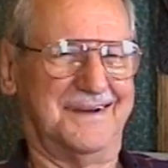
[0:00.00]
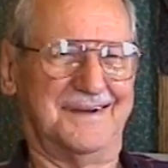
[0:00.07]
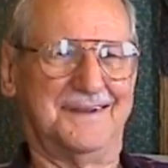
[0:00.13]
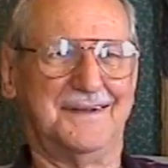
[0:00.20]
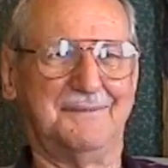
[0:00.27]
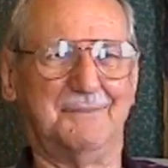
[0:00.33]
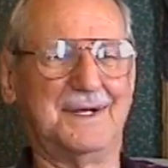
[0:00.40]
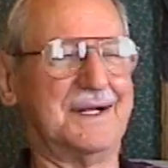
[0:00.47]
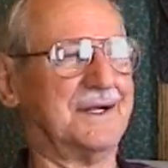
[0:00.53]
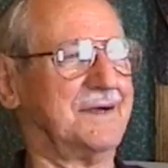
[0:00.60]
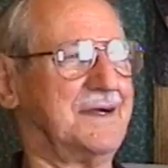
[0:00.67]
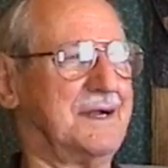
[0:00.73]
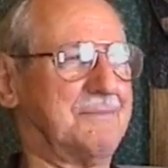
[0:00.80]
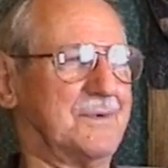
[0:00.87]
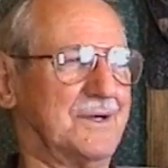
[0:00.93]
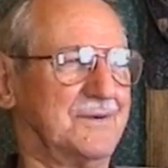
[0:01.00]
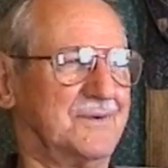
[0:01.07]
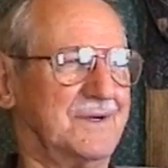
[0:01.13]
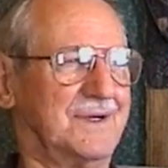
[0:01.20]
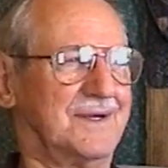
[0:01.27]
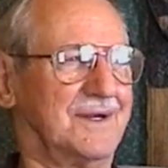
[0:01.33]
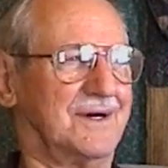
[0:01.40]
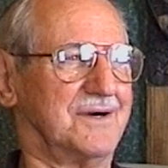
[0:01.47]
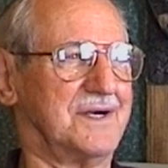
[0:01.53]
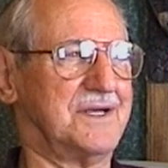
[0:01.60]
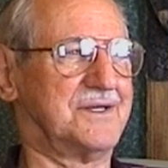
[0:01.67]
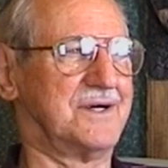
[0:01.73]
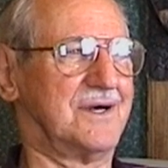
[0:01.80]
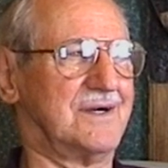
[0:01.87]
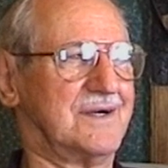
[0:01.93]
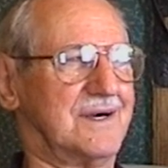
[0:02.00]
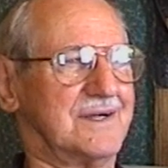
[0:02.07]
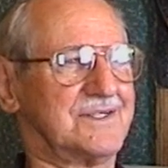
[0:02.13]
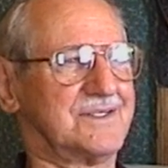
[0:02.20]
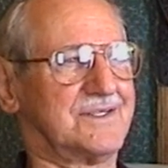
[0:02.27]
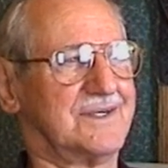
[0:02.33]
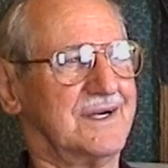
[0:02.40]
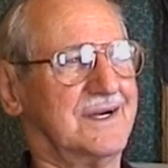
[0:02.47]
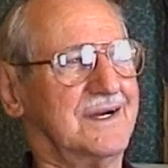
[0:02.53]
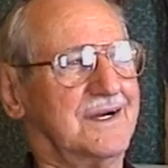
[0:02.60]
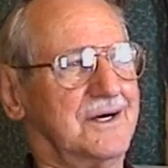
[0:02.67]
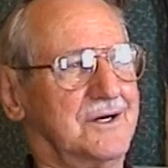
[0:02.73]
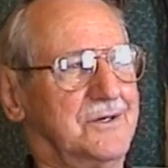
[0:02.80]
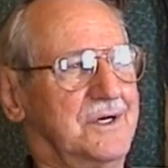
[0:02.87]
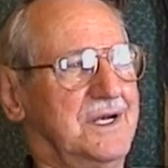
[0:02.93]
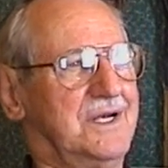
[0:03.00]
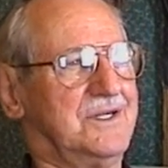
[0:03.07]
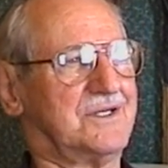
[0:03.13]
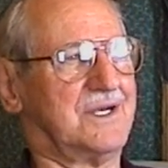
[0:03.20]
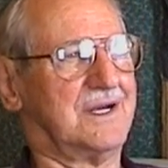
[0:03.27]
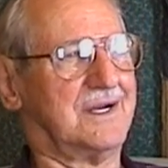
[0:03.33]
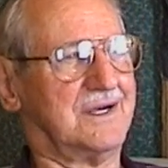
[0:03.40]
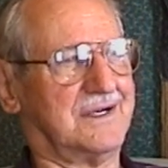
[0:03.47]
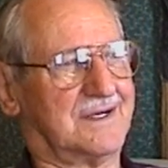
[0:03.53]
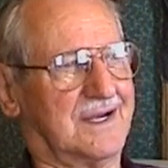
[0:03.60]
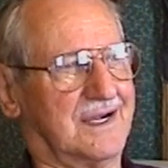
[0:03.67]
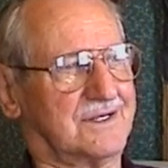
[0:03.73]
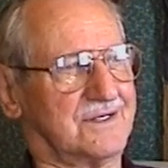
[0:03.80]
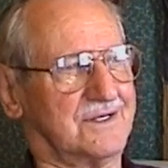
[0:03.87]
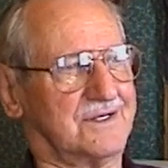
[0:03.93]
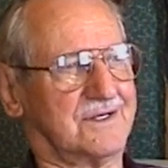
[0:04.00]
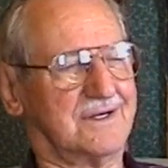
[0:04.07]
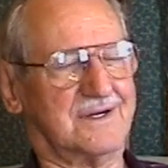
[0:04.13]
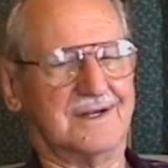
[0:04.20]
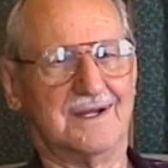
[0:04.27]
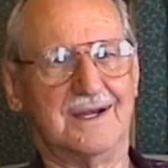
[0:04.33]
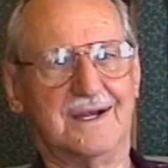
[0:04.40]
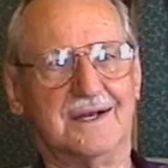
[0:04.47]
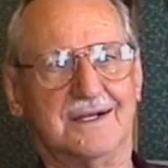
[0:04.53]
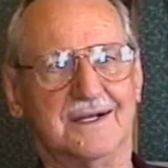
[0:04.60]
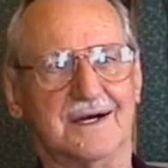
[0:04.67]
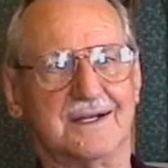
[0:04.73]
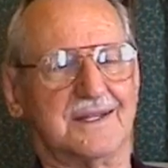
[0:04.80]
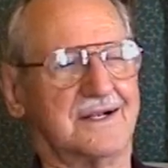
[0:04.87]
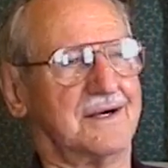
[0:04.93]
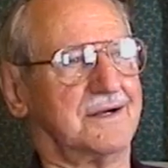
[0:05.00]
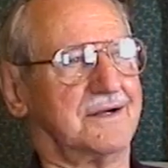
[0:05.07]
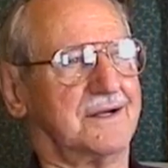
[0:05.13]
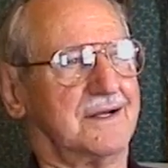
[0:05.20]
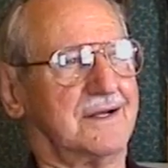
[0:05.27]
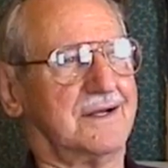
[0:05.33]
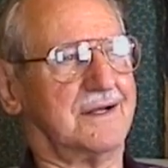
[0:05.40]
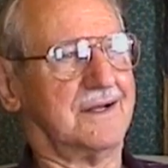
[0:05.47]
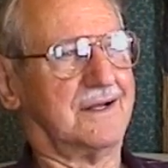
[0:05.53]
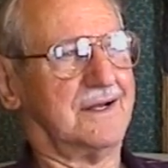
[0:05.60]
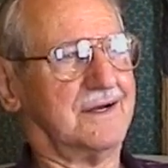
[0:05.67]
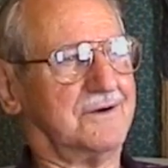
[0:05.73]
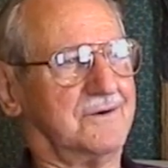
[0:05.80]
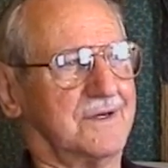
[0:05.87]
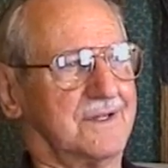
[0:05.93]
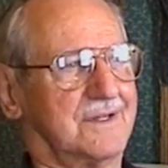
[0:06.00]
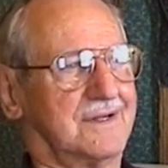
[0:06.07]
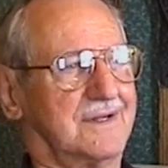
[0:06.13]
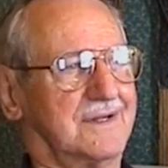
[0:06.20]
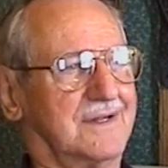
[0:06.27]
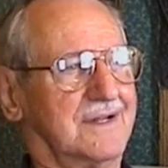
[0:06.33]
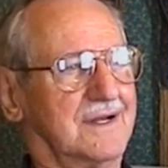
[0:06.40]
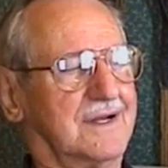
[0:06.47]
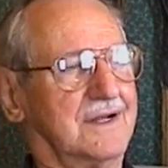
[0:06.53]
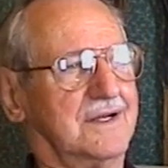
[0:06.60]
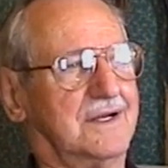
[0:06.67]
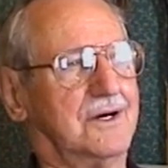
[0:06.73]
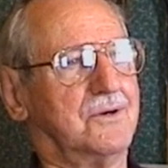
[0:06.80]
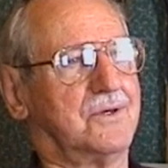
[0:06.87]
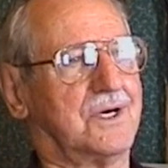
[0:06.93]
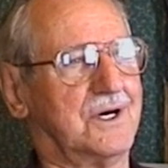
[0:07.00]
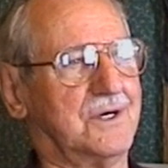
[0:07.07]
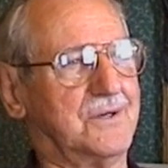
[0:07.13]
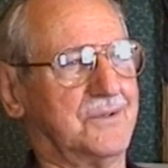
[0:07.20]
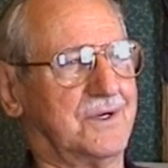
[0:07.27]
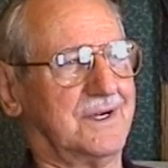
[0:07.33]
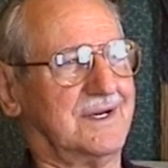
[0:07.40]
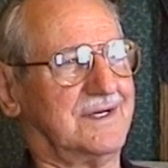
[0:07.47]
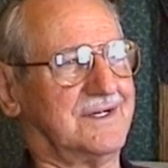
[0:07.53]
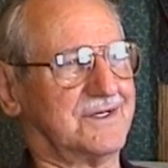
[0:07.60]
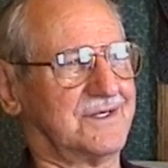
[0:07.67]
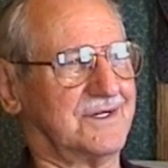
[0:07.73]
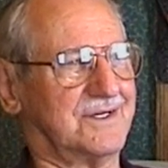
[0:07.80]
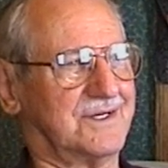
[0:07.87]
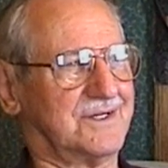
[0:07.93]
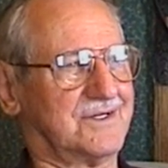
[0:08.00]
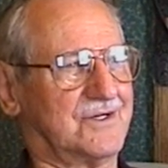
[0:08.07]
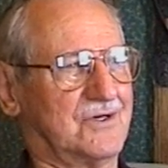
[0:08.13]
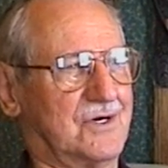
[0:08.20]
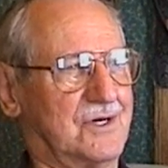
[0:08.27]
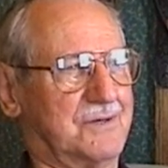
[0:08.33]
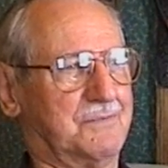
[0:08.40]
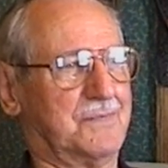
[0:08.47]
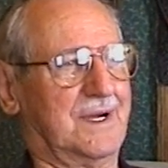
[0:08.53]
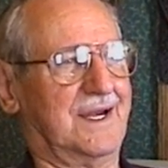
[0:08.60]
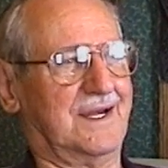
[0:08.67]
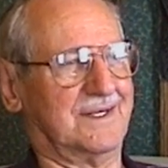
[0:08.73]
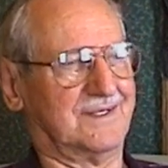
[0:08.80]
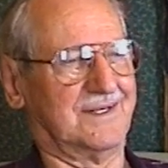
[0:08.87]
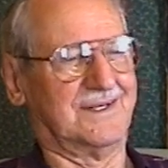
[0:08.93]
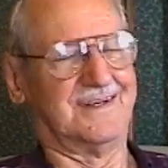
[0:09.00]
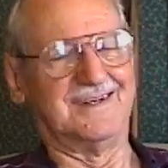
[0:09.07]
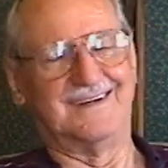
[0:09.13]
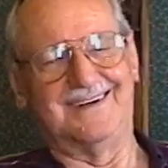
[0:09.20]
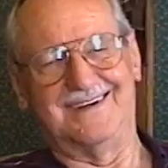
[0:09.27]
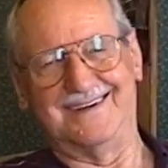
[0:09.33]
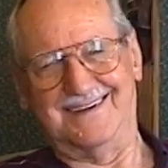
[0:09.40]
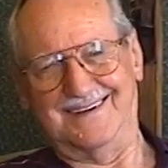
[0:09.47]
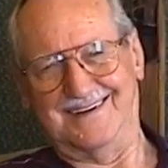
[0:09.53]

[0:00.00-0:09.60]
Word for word: yeah middle April, we already turned our ODs in in Texas. Got there with no coat, just a just shirt and pants, you know.